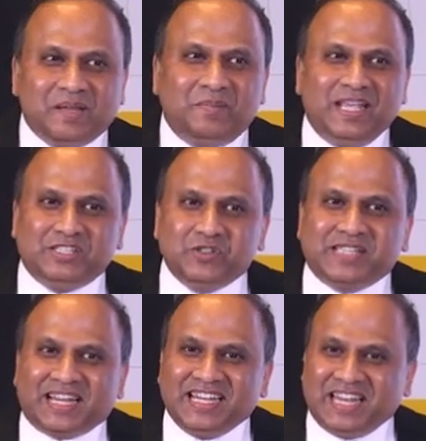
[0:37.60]
Please do
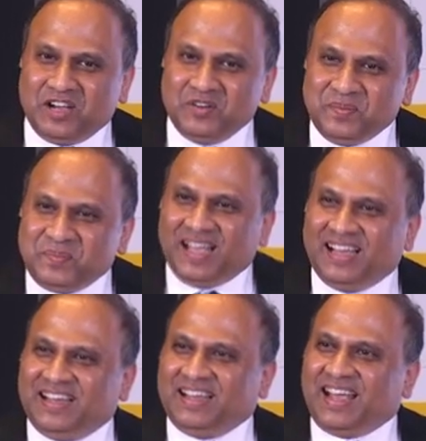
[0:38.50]
settle down,
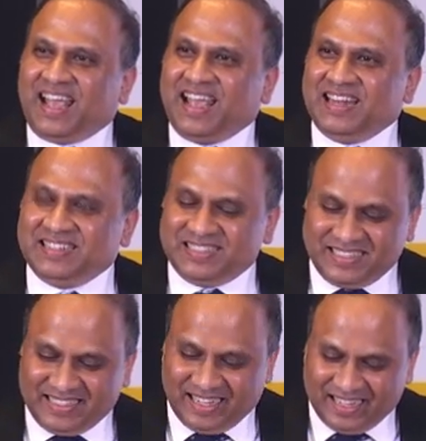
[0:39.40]
and
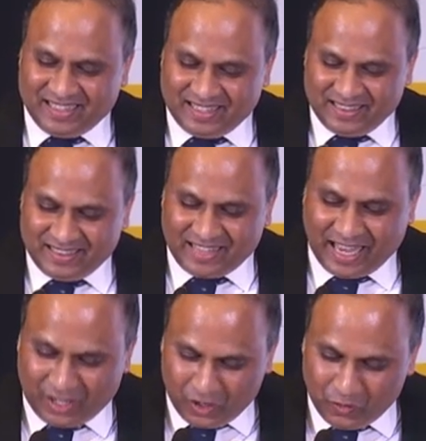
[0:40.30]

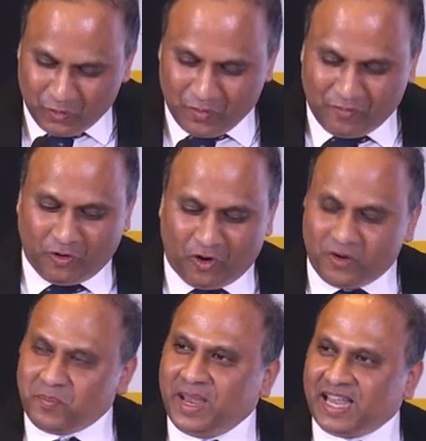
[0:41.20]
thank you
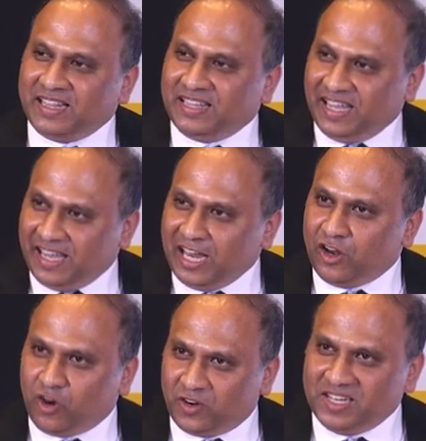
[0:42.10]
for making the
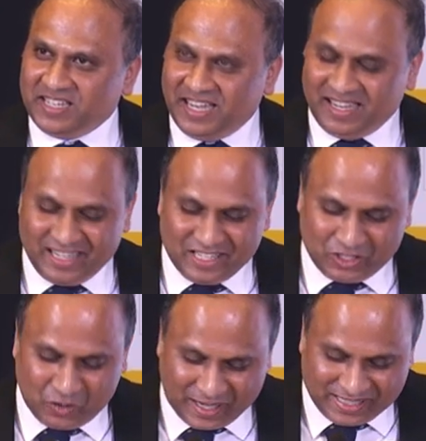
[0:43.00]
inaugural day
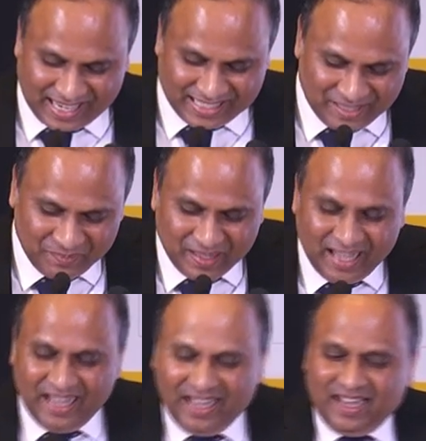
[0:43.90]
so exciting.
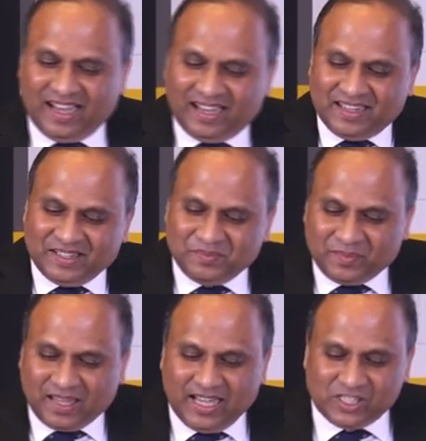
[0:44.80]

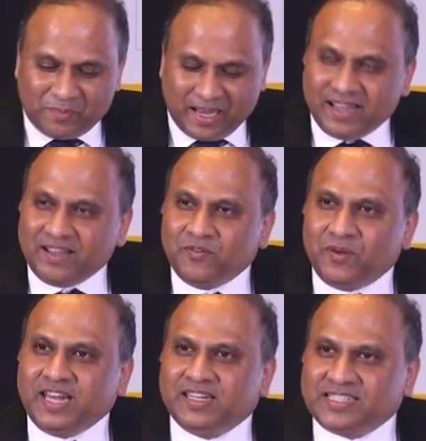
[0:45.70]
It's my
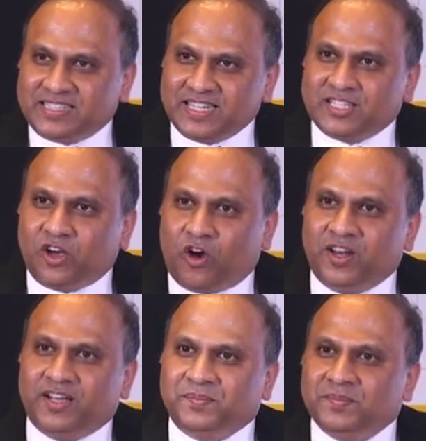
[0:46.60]
very distinct
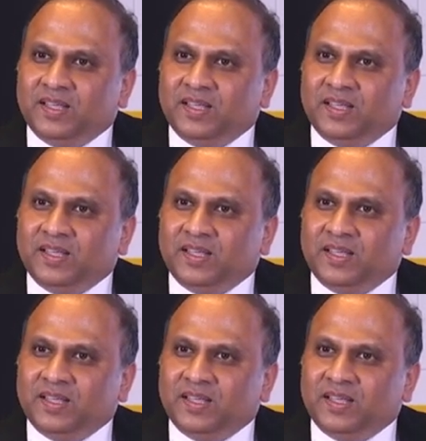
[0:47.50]
honor